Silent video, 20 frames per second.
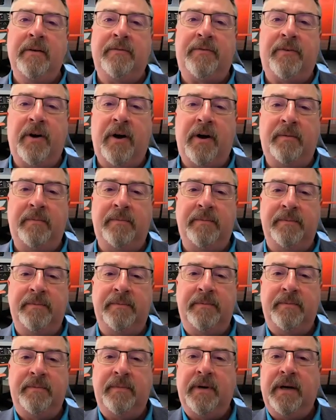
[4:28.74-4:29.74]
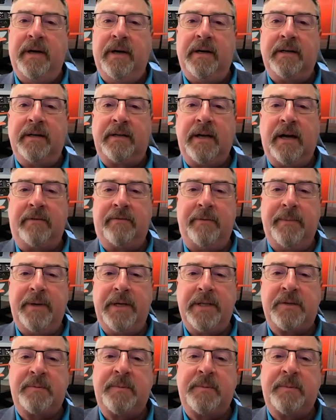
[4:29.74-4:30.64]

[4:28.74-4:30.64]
from uh, governments,